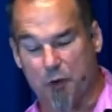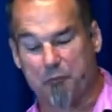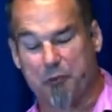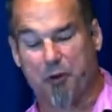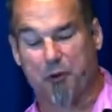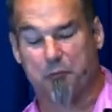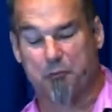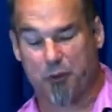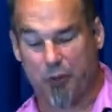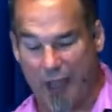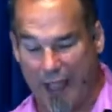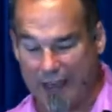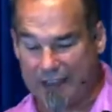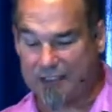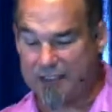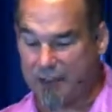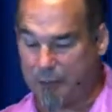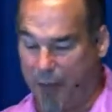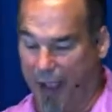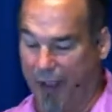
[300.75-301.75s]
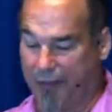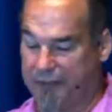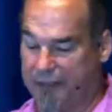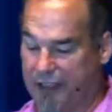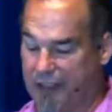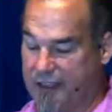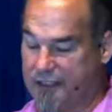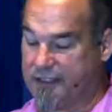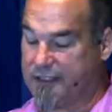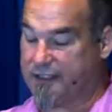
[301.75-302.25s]
perplexed about
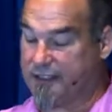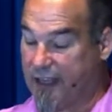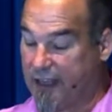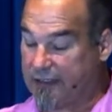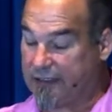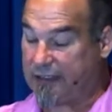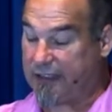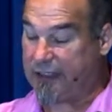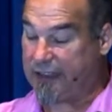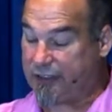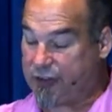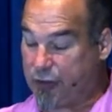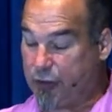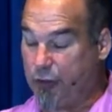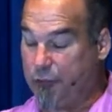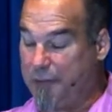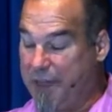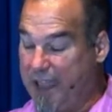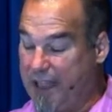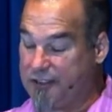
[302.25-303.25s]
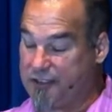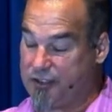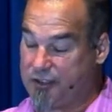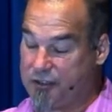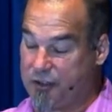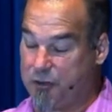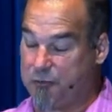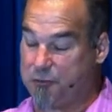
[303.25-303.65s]
this, suddenly two men stood